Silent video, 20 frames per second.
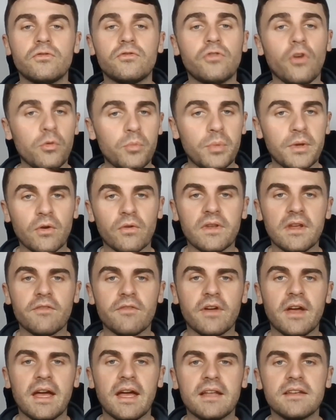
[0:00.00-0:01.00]
Joby, on the
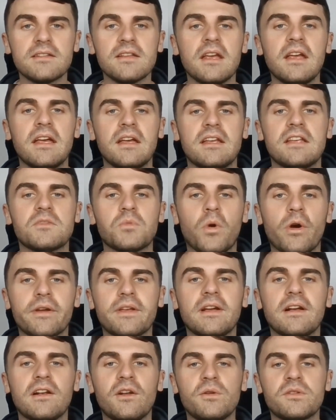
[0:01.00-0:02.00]
other hand, is
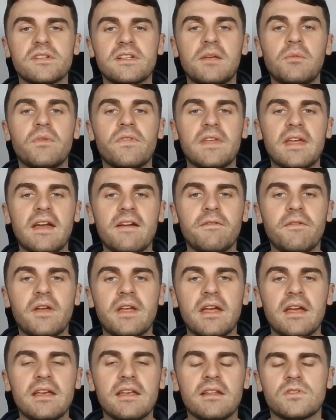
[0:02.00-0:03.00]
working closely with the
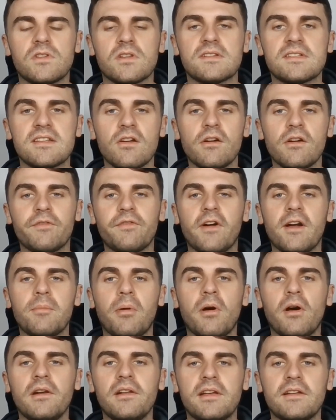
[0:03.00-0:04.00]
FAA to certify
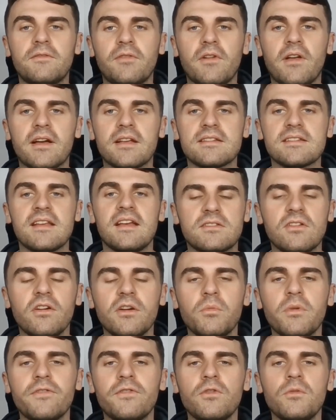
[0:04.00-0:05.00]
piloted flights.
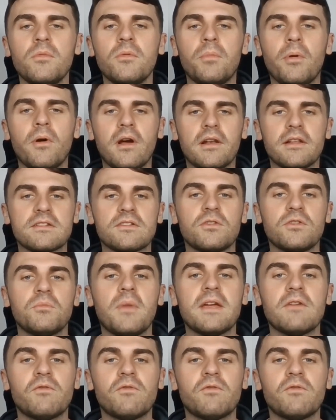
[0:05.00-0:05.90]
Starting with human pilots could make